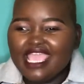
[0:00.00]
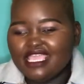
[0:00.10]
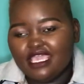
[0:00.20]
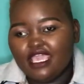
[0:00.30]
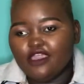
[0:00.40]

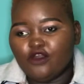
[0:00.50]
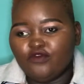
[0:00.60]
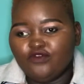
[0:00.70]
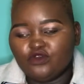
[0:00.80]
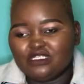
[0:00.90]
care of
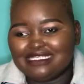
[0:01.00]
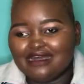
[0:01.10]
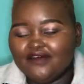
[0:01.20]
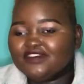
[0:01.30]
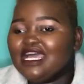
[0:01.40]

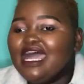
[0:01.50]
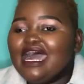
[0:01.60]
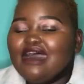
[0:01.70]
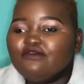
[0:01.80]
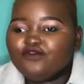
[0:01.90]
yourselves,
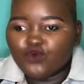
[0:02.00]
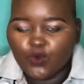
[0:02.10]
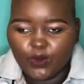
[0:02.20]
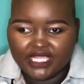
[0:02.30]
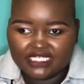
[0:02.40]

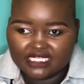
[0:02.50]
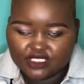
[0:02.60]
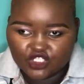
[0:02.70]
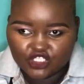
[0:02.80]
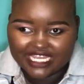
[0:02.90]
avoid
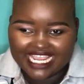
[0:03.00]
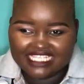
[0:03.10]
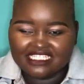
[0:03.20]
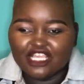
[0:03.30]
stress,